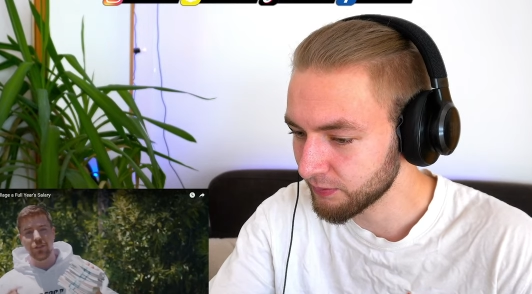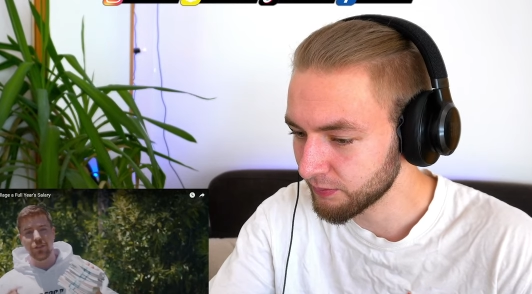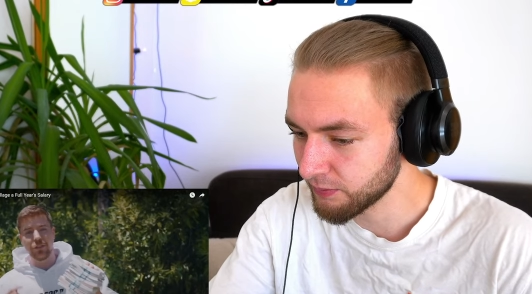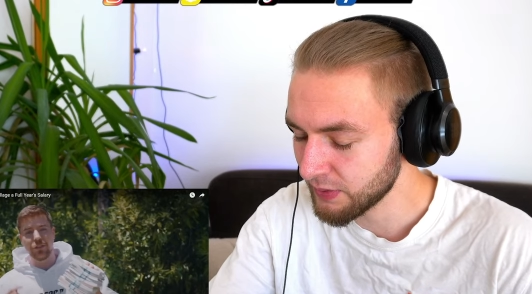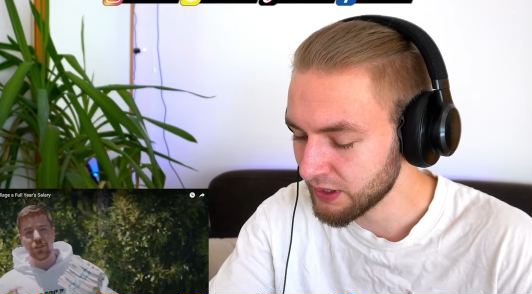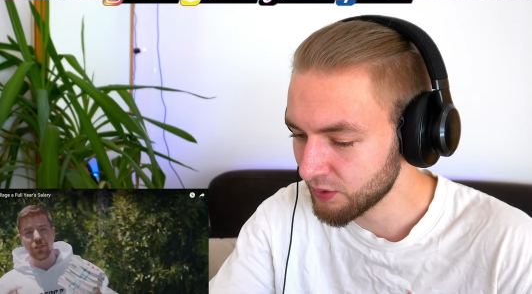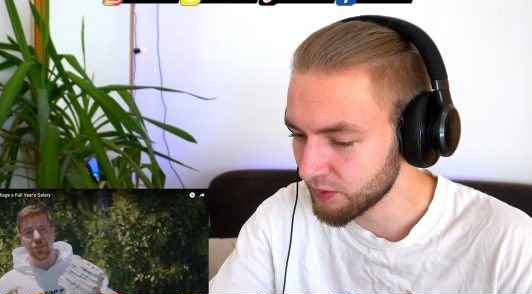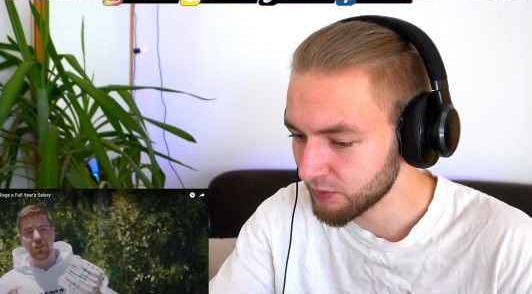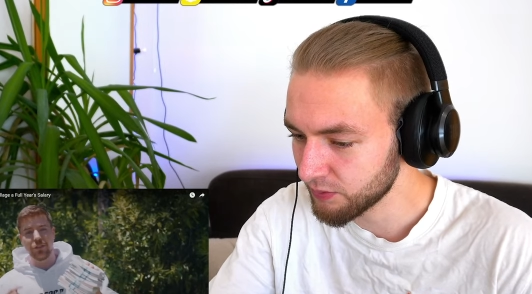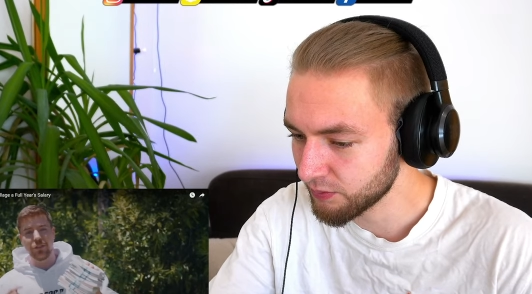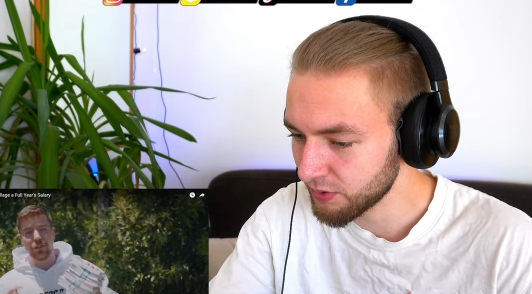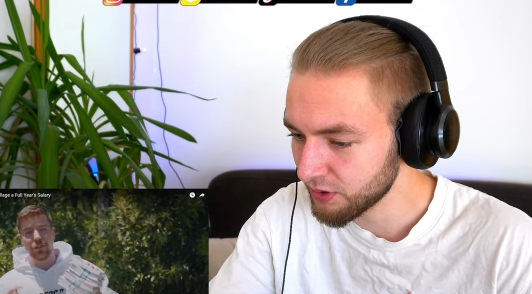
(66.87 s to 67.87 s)
Speaker 1: man,
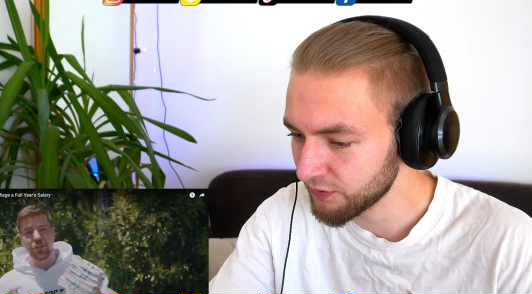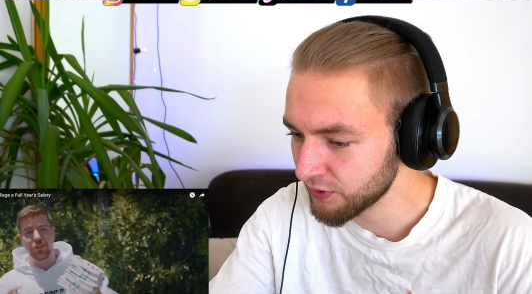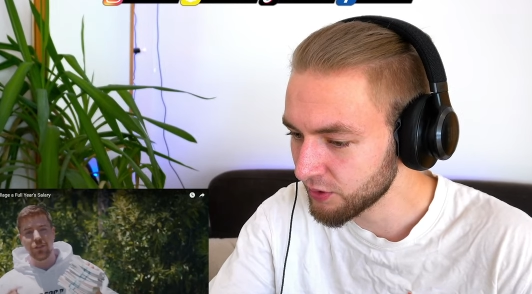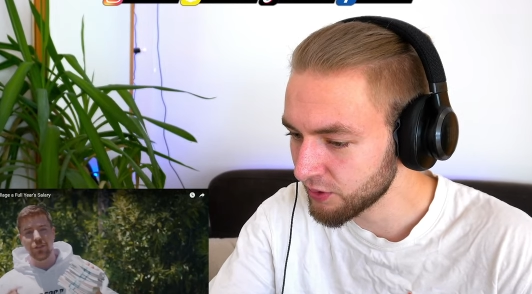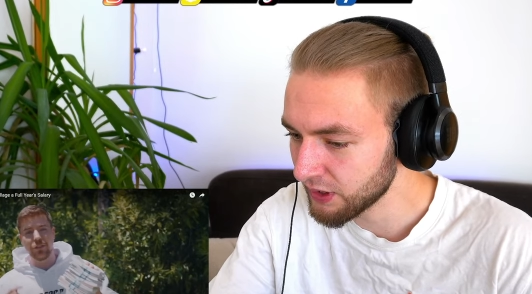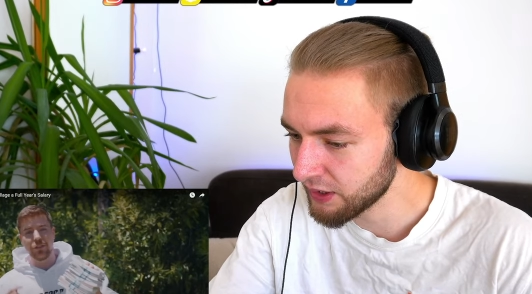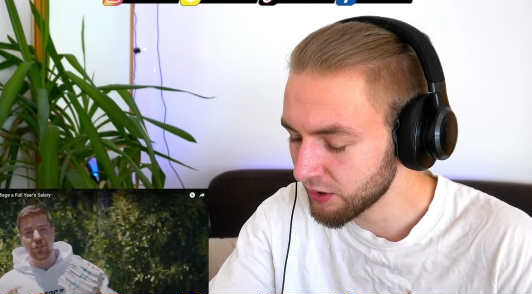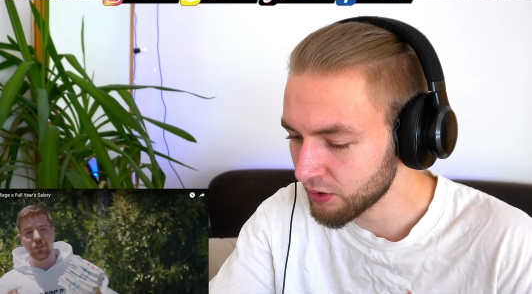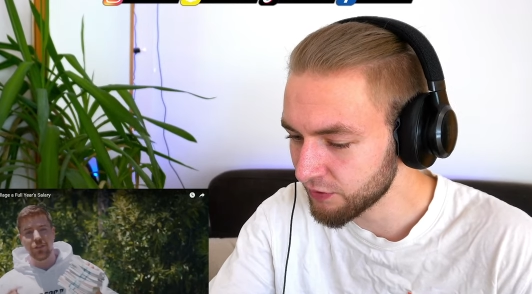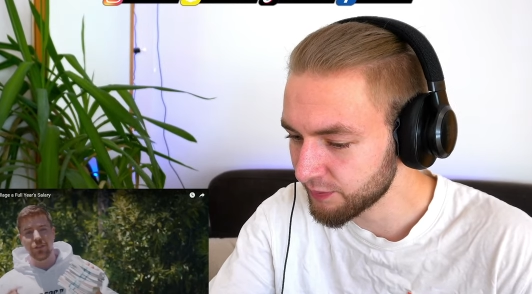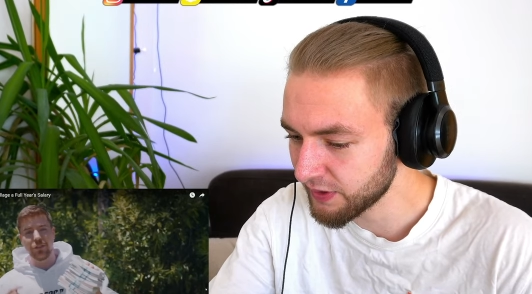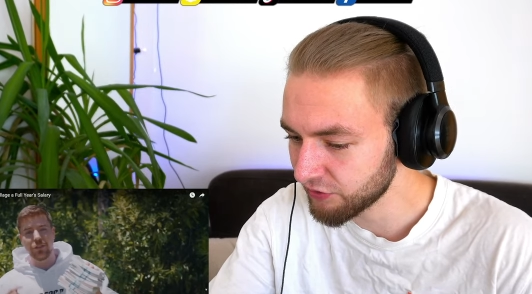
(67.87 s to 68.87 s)
bro, if you don't get
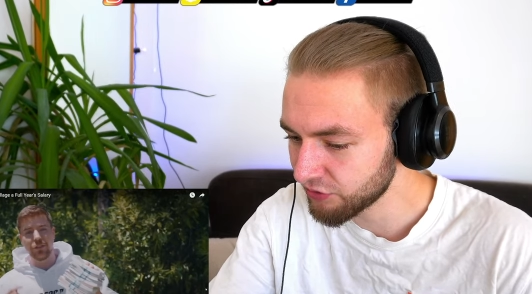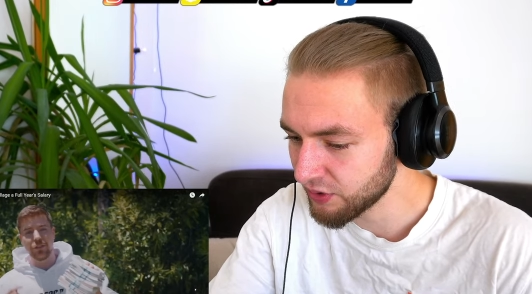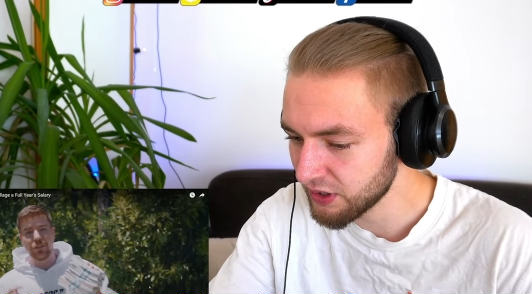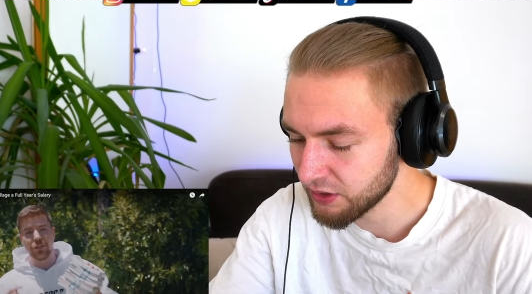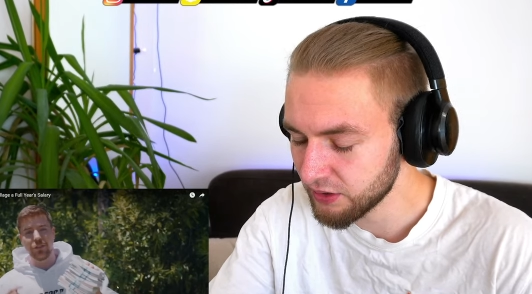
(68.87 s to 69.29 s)
off my screen,